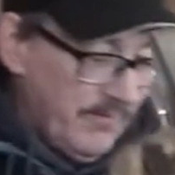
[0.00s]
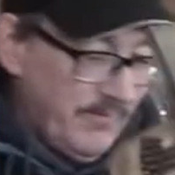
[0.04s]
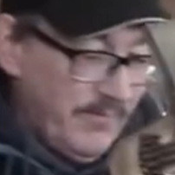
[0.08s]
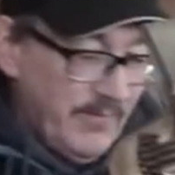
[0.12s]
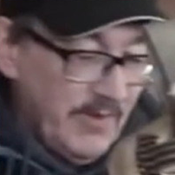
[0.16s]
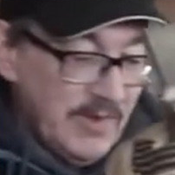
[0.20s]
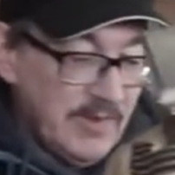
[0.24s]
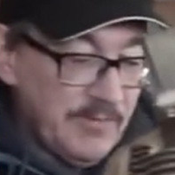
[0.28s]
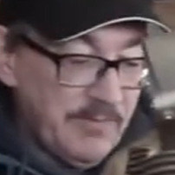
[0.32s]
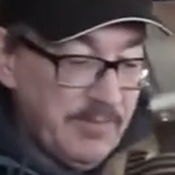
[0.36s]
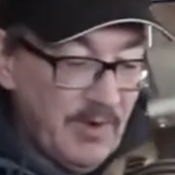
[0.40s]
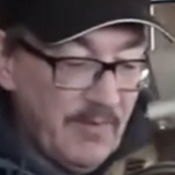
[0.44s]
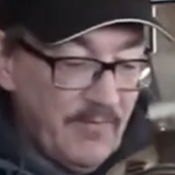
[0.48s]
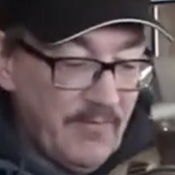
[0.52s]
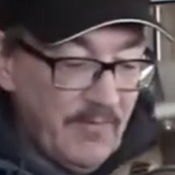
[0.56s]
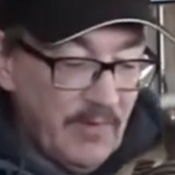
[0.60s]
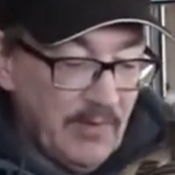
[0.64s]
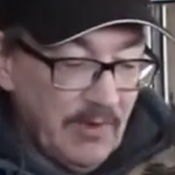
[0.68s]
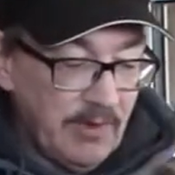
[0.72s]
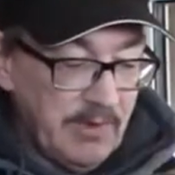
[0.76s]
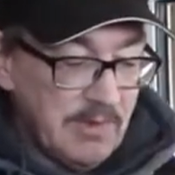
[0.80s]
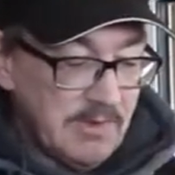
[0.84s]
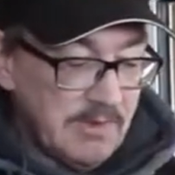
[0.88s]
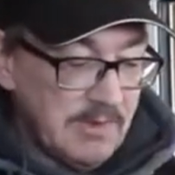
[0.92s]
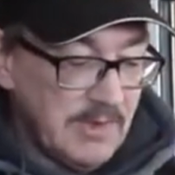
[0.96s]
fits
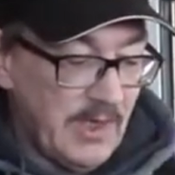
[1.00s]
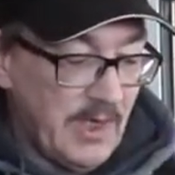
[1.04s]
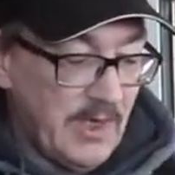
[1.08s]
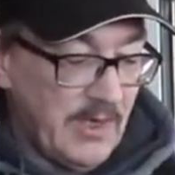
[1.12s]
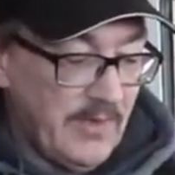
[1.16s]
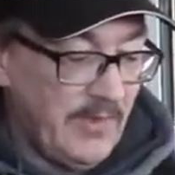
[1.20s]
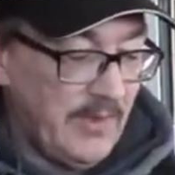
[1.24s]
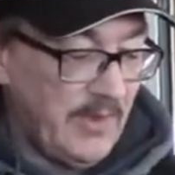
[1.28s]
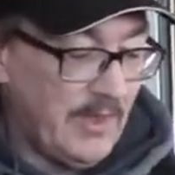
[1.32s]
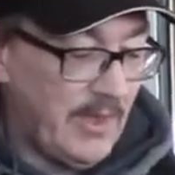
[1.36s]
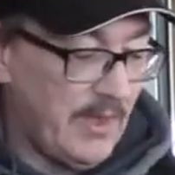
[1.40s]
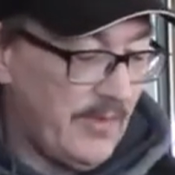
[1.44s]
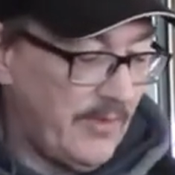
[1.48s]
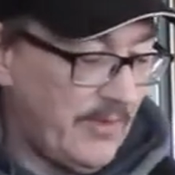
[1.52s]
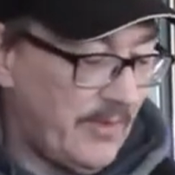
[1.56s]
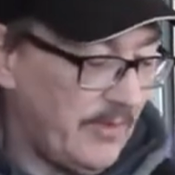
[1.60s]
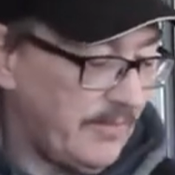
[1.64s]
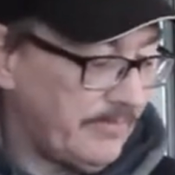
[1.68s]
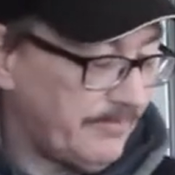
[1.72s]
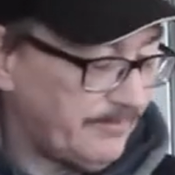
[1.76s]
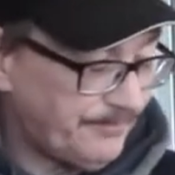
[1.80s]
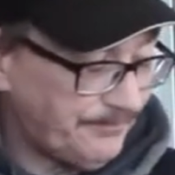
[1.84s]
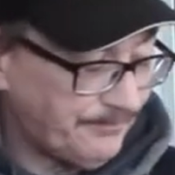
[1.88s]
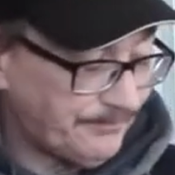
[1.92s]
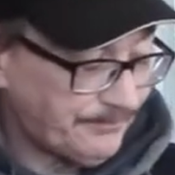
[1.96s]
perfectly inside of the
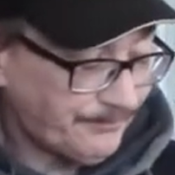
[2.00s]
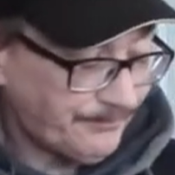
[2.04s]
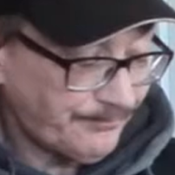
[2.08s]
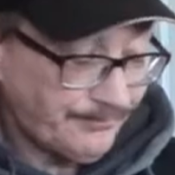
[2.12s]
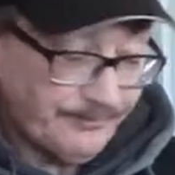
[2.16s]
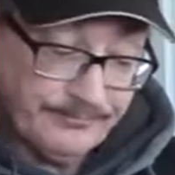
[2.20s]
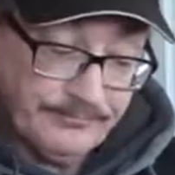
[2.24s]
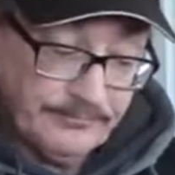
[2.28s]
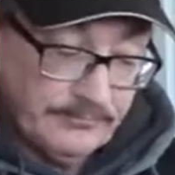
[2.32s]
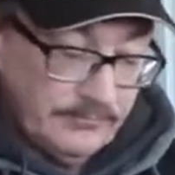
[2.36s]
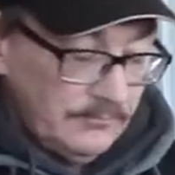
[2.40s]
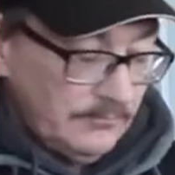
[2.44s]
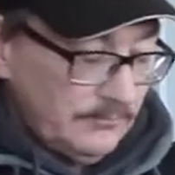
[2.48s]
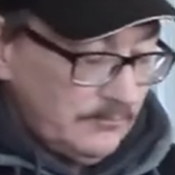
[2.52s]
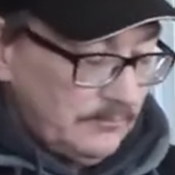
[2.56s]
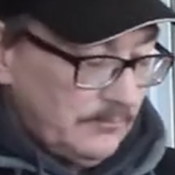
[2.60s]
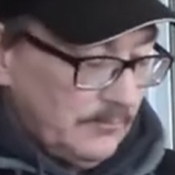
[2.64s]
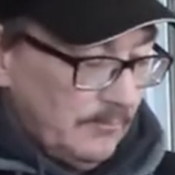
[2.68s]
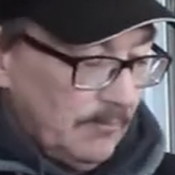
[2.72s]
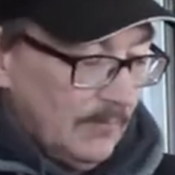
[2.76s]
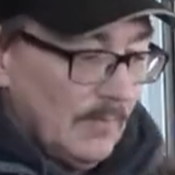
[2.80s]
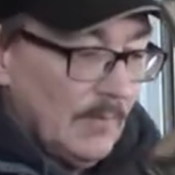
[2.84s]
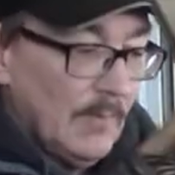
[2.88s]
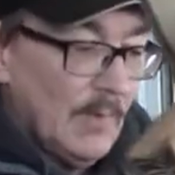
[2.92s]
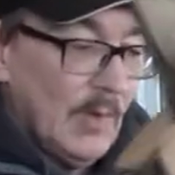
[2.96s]
other.
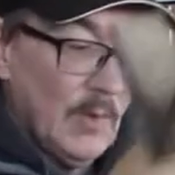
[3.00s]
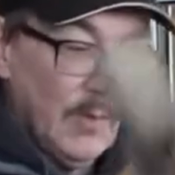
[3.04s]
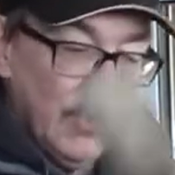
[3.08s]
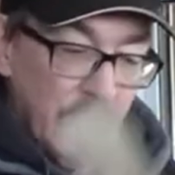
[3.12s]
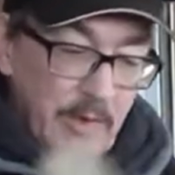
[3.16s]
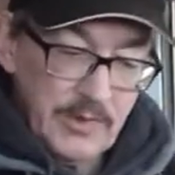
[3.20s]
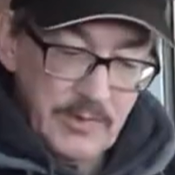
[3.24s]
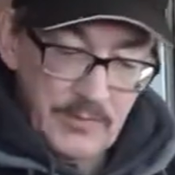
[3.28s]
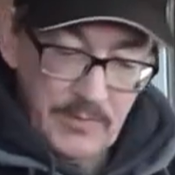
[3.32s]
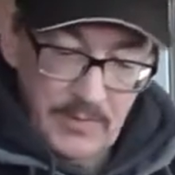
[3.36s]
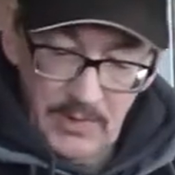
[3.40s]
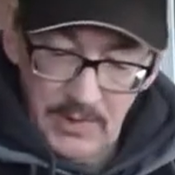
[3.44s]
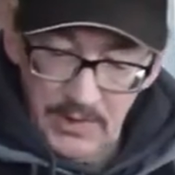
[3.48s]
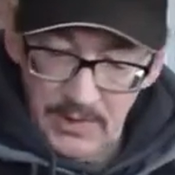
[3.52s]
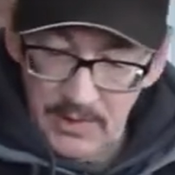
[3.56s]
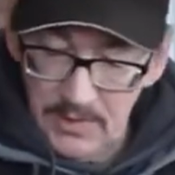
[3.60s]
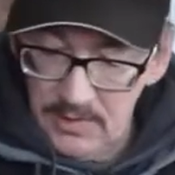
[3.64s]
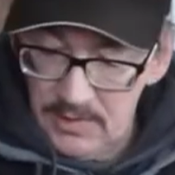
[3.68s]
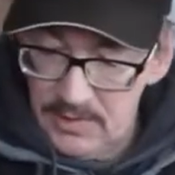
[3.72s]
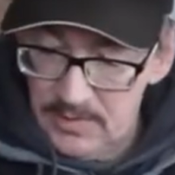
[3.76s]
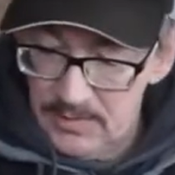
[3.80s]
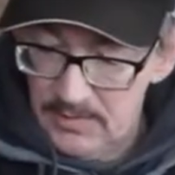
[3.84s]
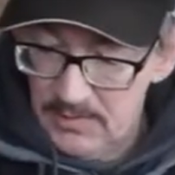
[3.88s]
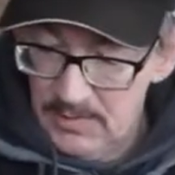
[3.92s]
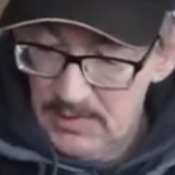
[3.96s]
Works really
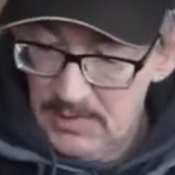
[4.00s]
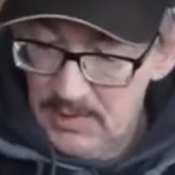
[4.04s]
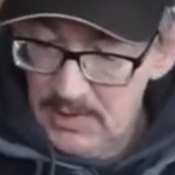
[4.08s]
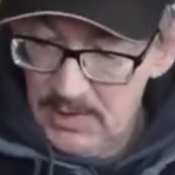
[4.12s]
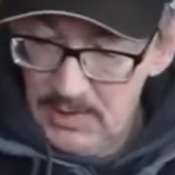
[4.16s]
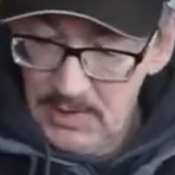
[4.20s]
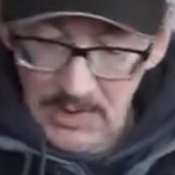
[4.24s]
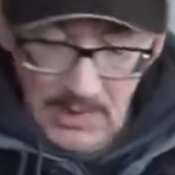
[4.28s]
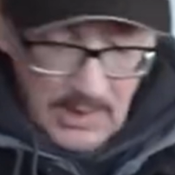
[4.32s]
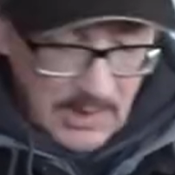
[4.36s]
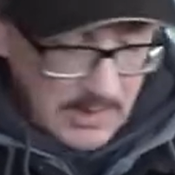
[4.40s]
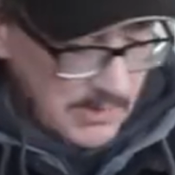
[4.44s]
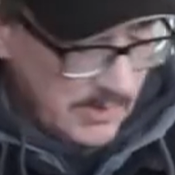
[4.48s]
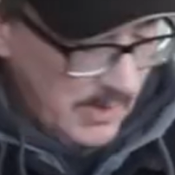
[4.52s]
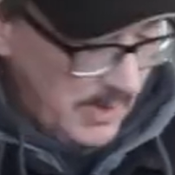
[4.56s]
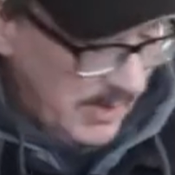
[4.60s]
good. So